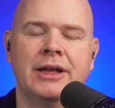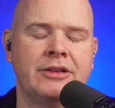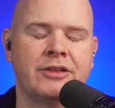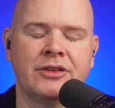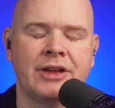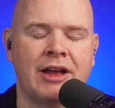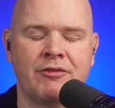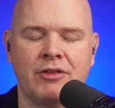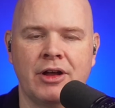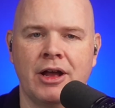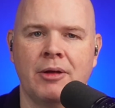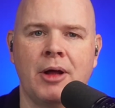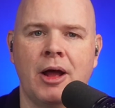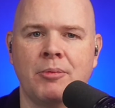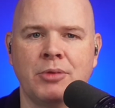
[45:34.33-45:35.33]

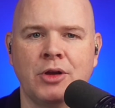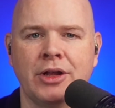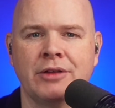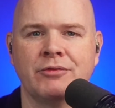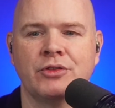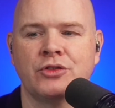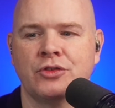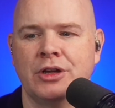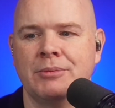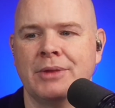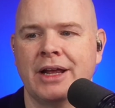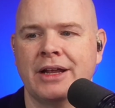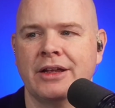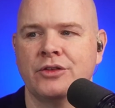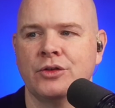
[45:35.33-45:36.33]
plugin for Stream
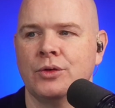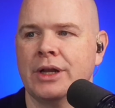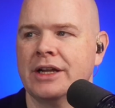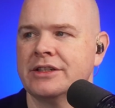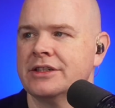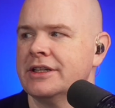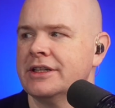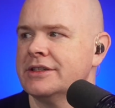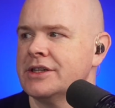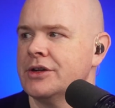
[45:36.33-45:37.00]
Deck at all, actually.